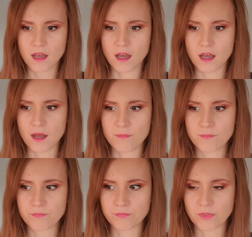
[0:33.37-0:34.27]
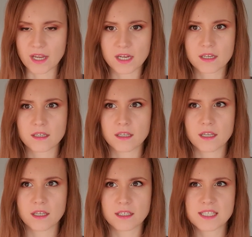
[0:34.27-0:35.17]
like
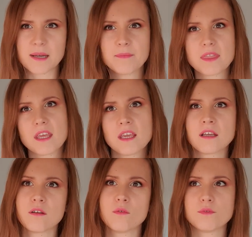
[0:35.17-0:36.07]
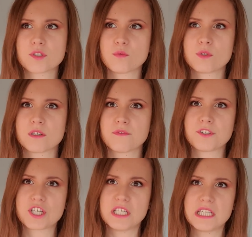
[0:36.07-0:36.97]
something of a sort of,
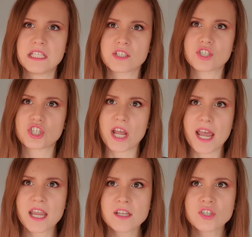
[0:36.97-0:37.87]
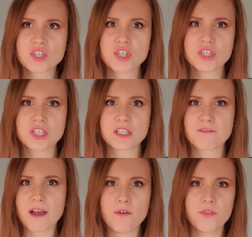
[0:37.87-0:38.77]
she didn't change, she just
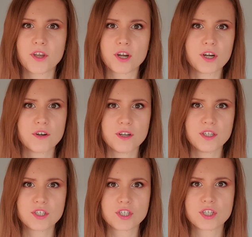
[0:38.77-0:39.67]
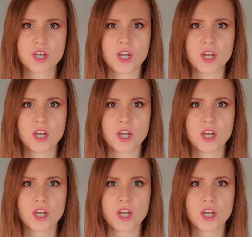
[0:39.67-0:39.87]
found the courage